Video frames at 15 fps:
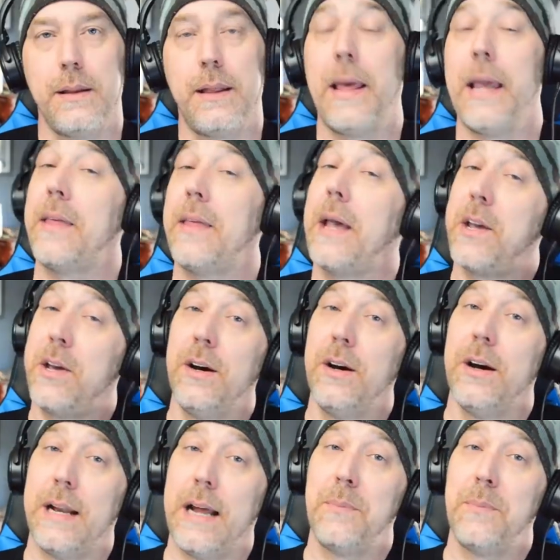They, they
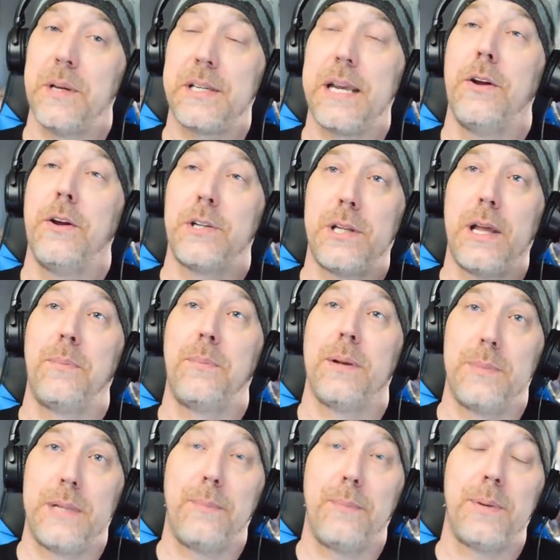could. I'm just saying there's that
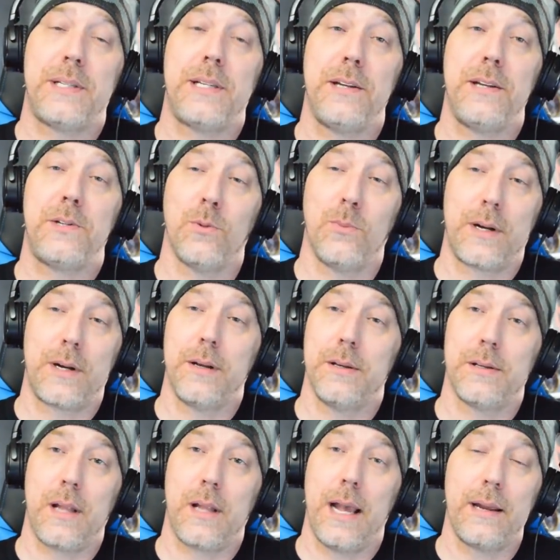that potential
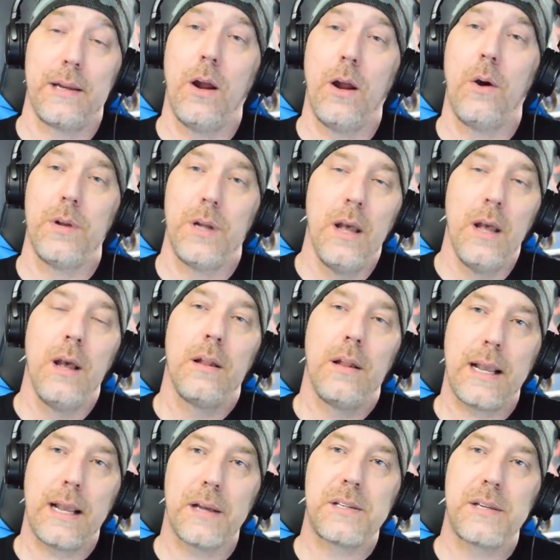because like you know
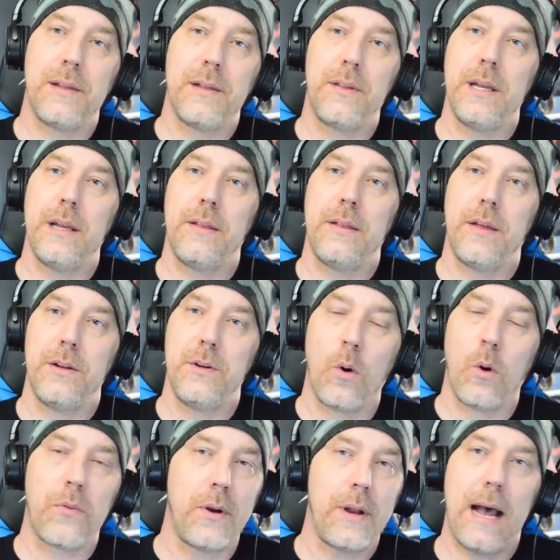like I said the the
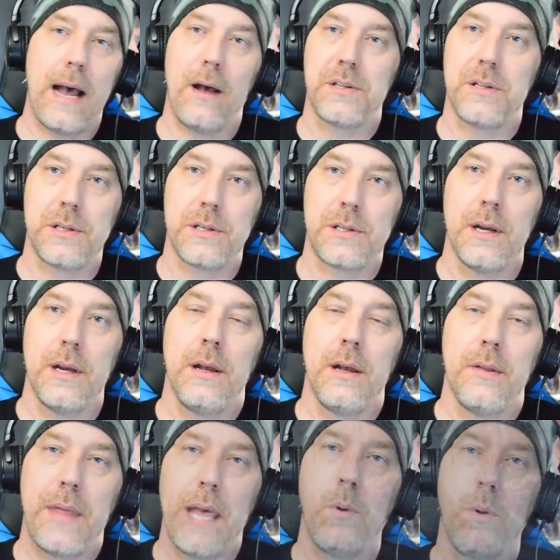northern houses
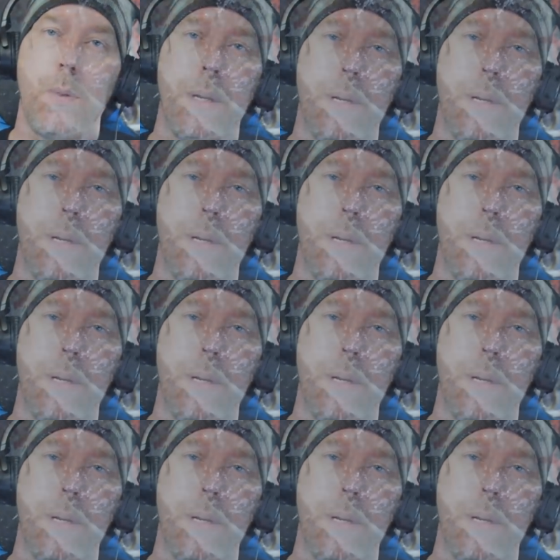they would